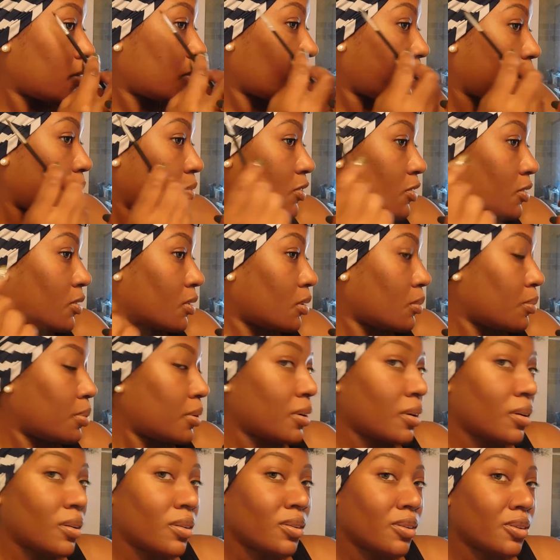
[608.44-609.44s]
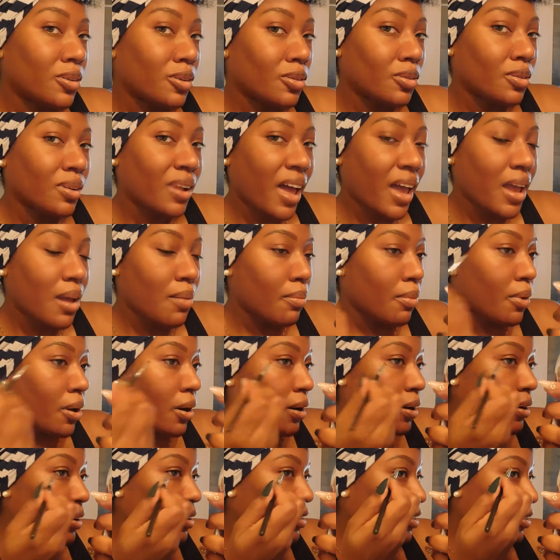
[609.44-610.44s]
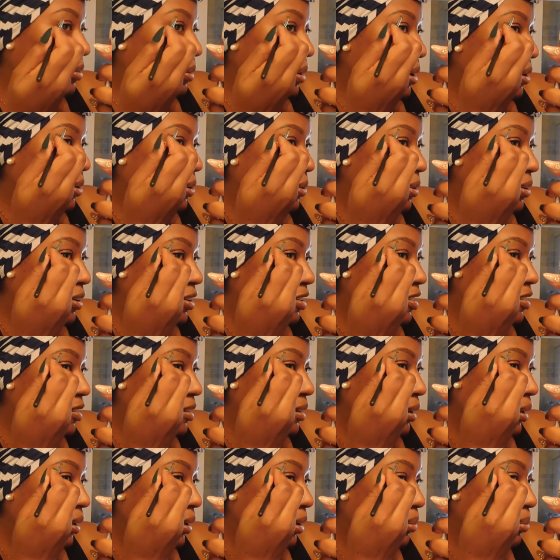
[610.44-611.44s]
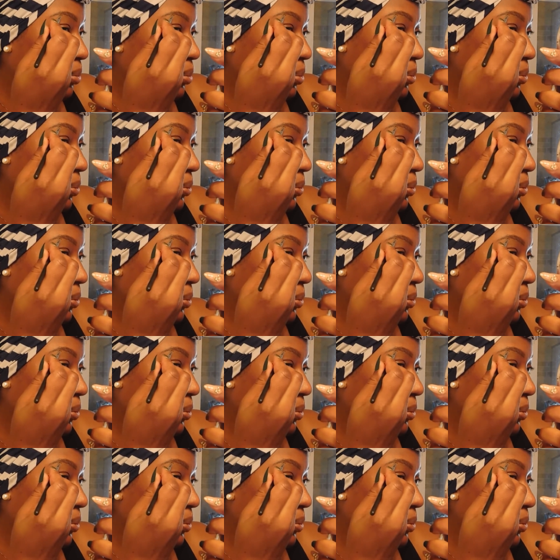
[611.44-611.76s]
there. I'm just gonna put a little light mark so I know where to stop.